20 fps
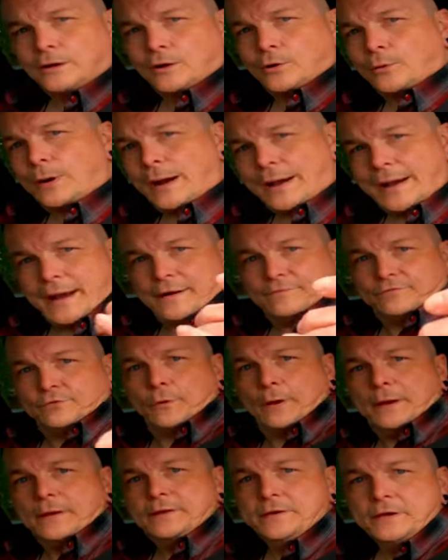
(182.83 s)
All right,
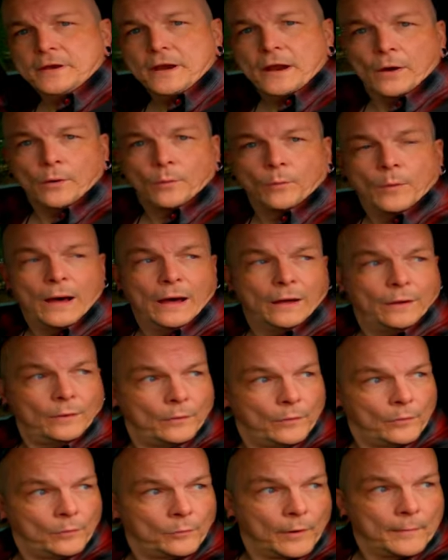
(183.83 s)
everyone. Well,
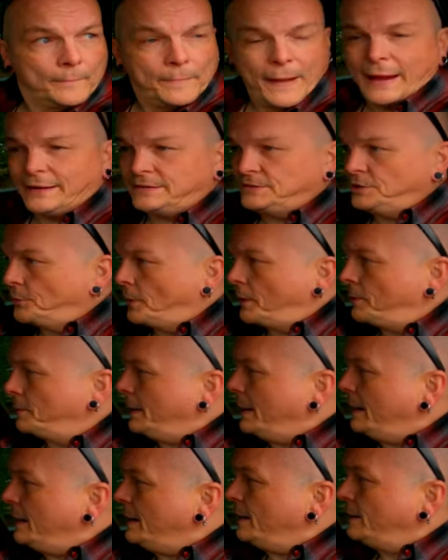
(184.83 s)
we're back to where
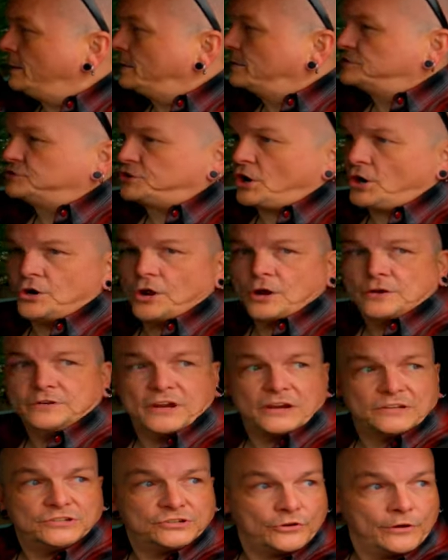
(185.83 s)
we started on
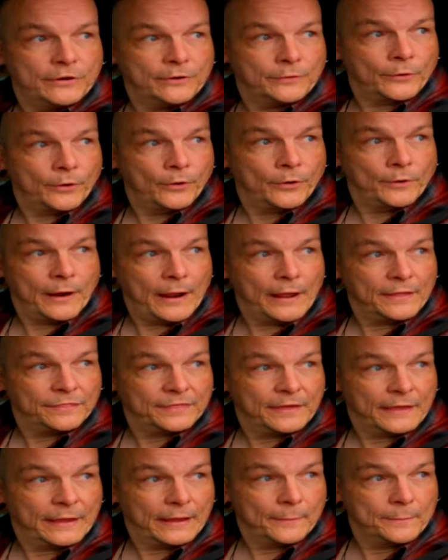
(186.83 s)
Dutch Creek Road. I
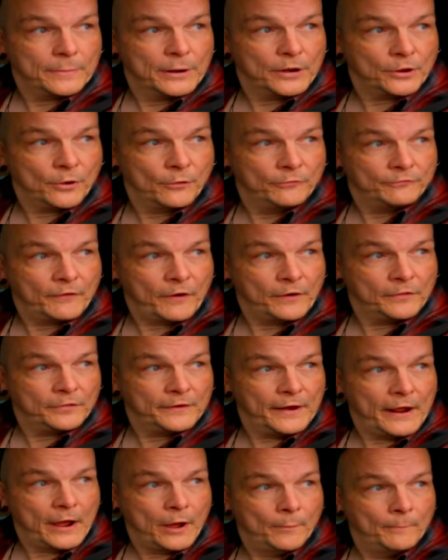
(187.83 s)
think I'm going to go farther
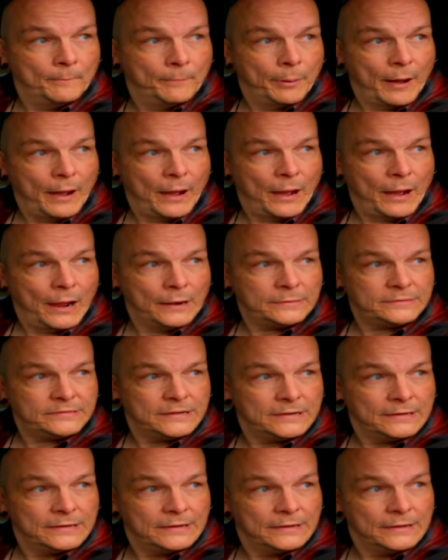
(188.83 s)
down, but
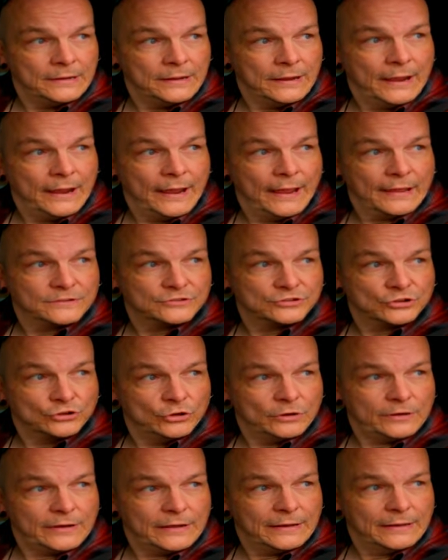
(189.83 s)
it's
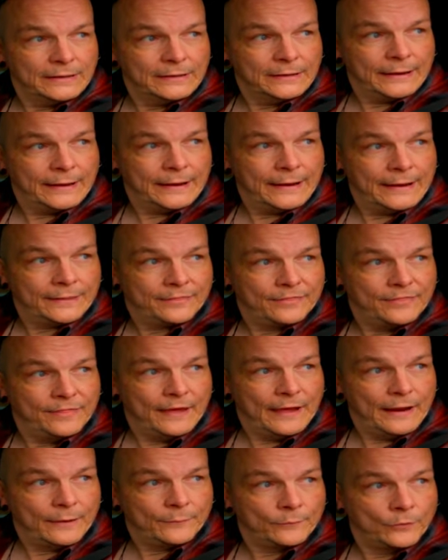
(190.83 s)
looking like
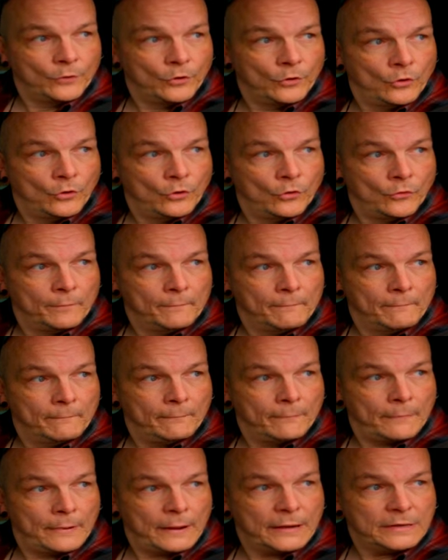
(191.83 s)
that road
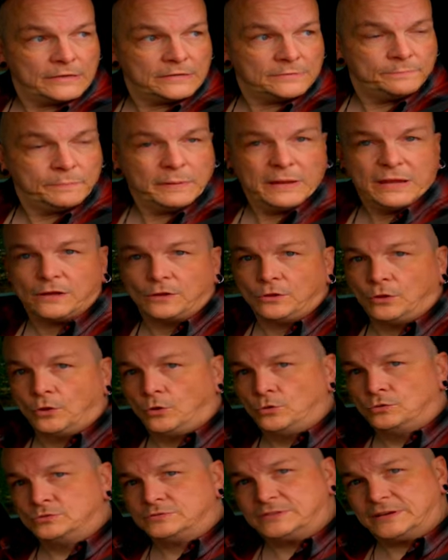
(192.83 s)
might be
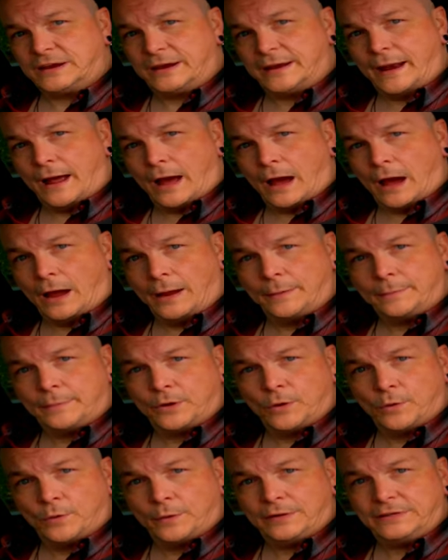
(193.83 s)
closed and I'm
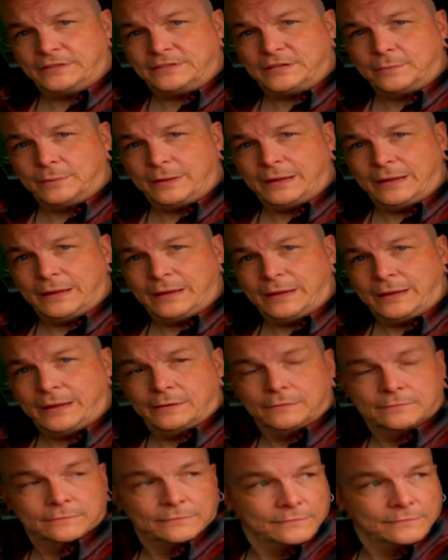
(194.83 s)
going to be